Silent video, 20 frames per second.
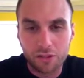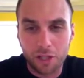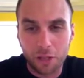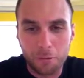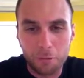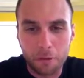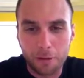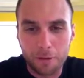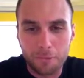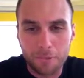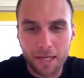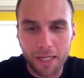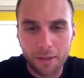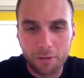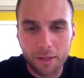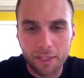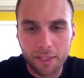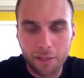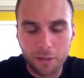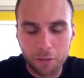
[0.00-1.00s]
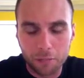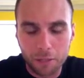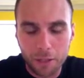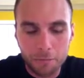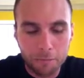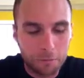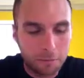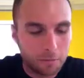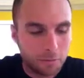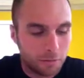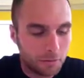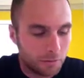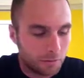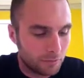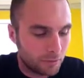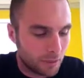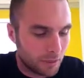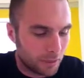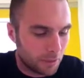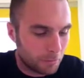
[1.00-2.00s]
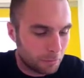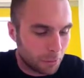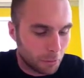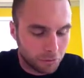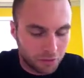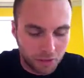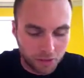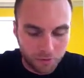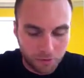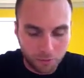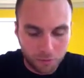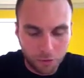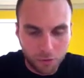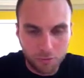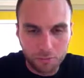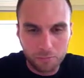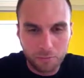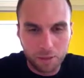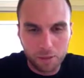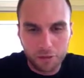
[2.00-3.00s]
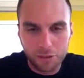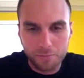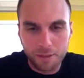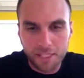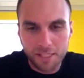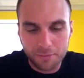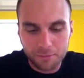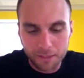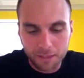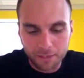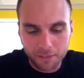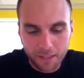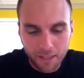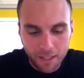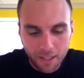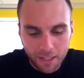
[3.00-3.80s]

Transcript: that are put up by regular people posting from their mother's basement,